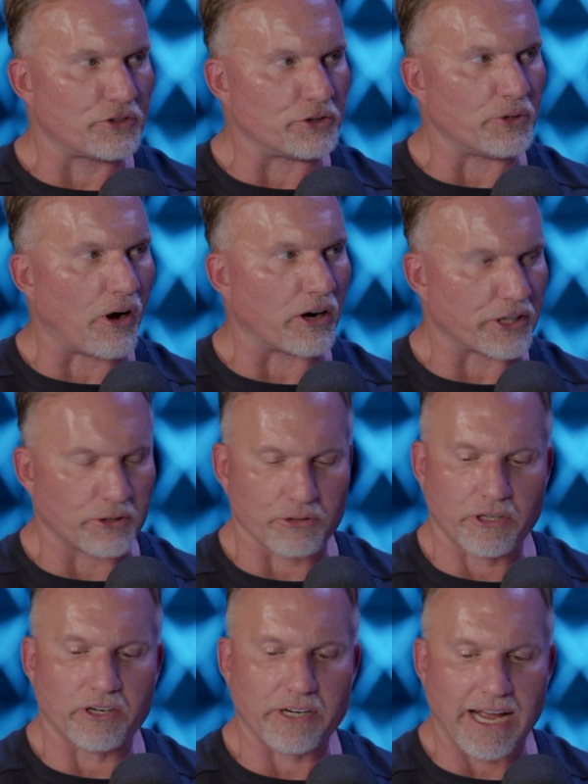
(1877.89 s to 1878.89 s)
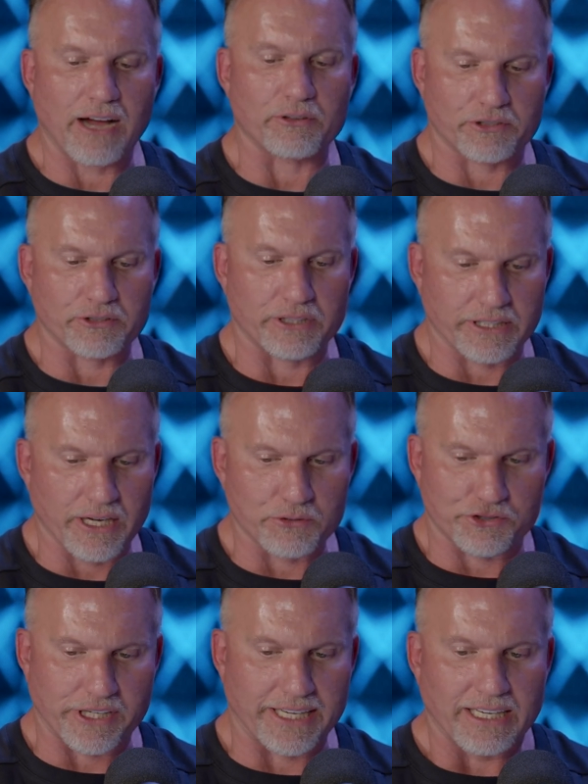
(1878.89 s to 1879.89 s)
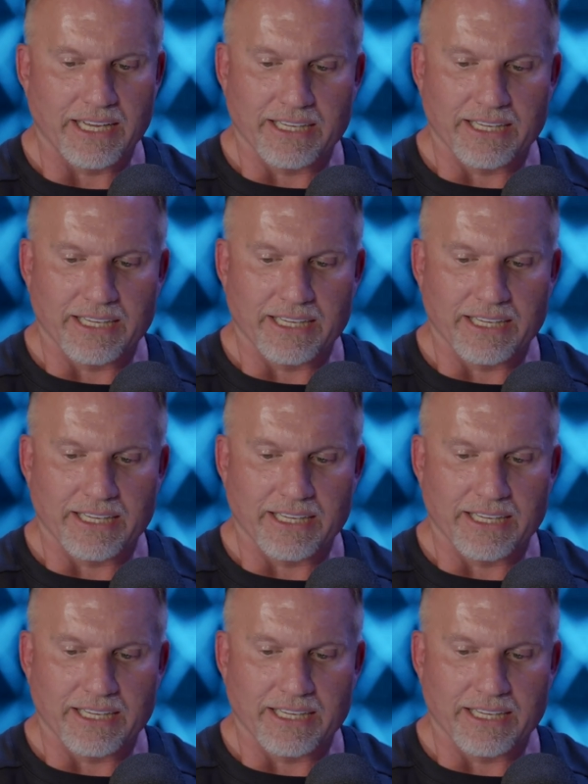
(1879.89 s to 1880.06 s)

to argue, learn how to negotiate.